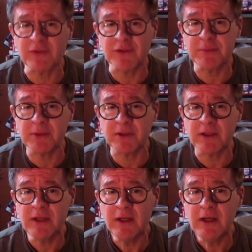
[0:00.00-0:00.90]
first book,
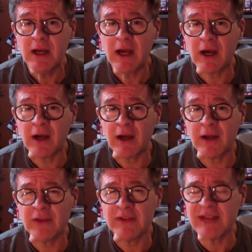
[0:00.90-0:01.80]

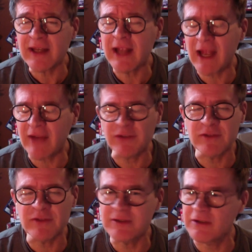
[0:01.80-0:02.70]
uh, the second half
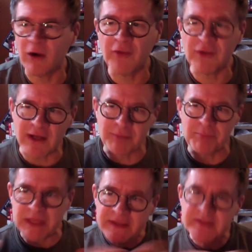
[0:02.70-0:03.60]
there's just an awful lot of
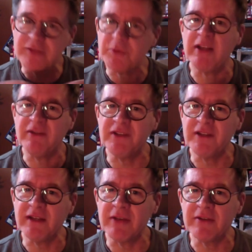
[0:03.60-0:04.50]
pieces we had to fit
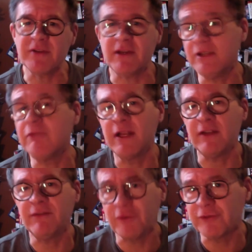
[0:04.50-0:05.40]
together, so I did write a
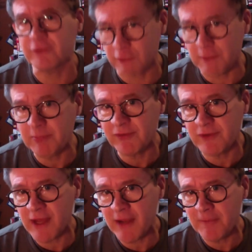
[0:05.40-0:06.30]
full script for
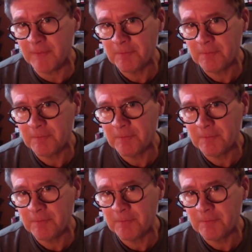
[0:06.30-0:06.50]
that.